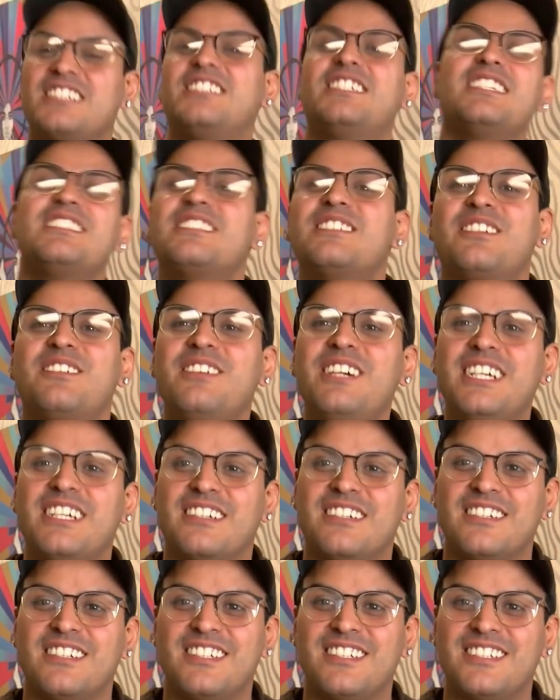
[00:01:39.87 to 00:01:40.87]
Just do
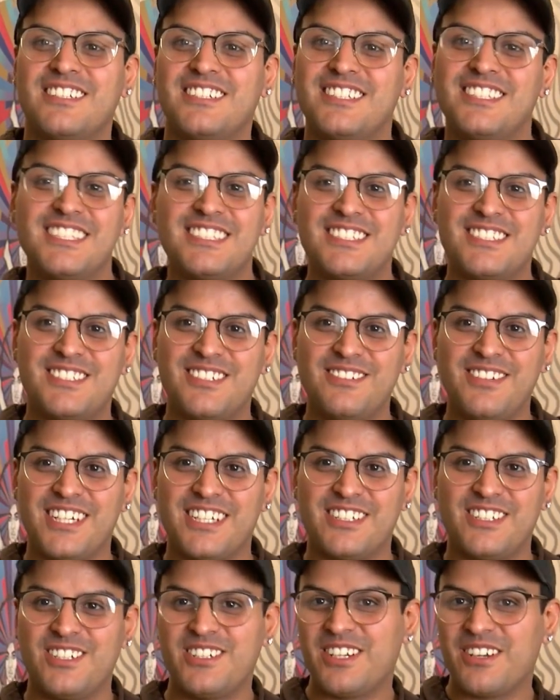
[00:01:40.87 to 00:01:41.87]
it just do
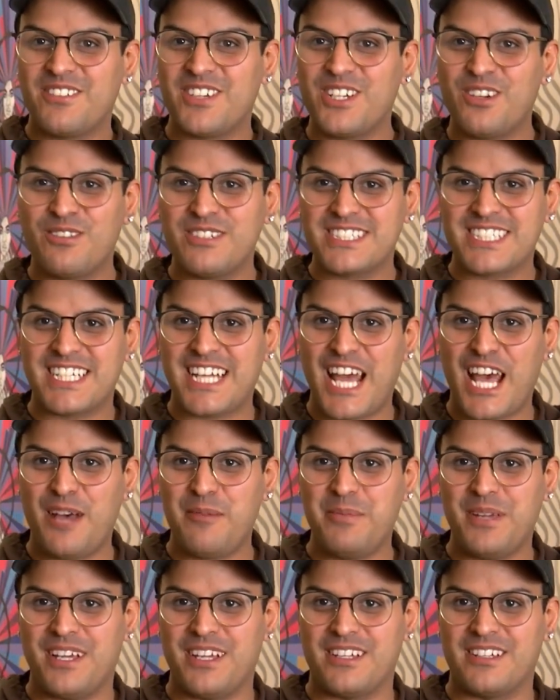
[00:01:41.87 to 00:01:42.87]
it. You never know what's going to
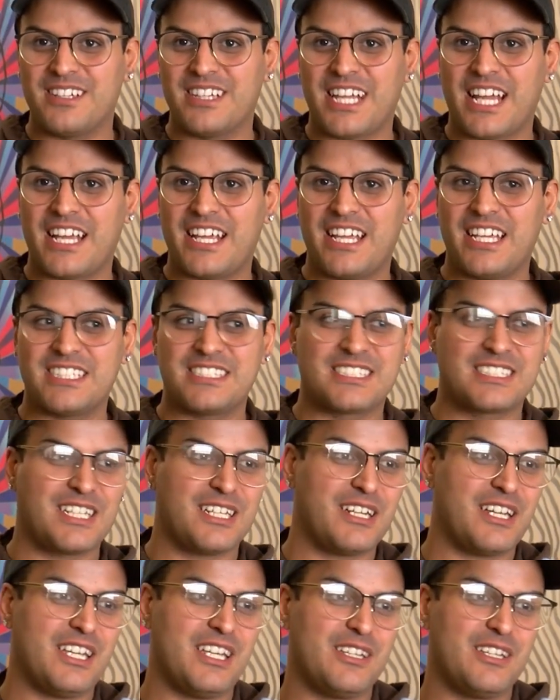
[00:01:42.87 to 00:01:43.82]
happen. Like, it's going to